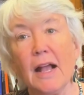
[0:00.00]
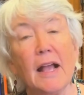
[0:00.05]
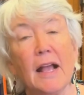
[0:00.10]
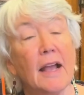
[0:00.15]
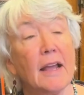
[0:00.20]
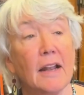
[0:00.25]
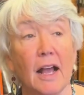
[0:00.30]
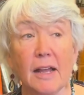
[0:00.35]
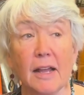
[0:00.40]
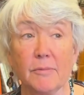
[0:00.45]

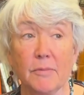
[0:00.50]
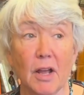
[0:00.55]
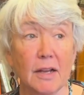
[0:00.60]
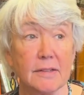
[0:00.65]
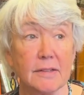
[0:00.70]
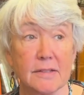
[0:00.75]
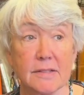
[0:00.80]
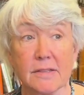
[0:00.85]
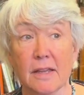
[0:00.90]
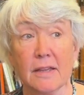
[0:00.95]
And I'm
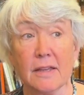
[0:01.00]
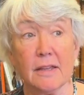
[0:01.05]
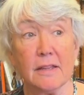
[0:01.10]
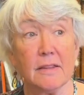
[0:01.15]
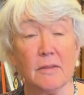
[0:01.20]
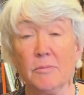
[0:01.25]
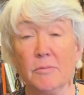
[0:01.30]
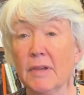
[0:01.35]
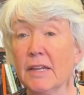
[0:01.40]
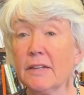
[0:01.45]
not saying
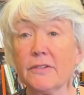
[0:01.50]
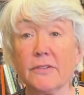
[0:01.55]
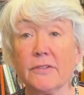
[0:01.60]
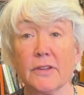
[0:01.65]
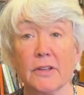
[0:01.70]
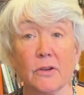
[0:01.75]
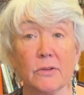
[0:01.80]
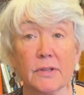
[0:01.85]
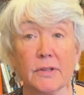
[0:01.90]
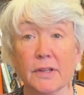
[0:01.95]
that meat is
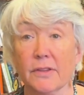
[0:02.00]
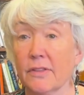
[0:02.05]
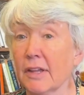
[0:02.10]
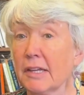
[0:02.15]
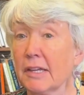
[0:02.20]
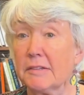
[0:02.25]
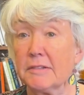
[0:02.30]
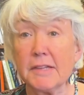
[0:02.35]
the only thing.